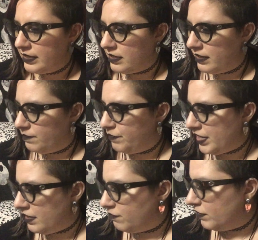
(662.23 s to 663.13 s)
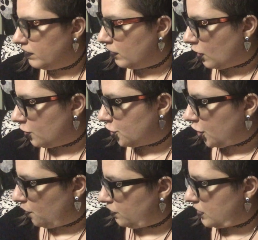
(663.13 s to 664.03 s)
like the large
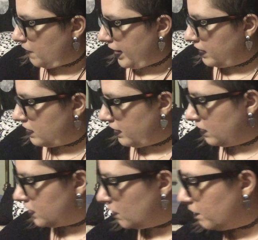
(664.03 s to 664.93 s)
cone spikes that I also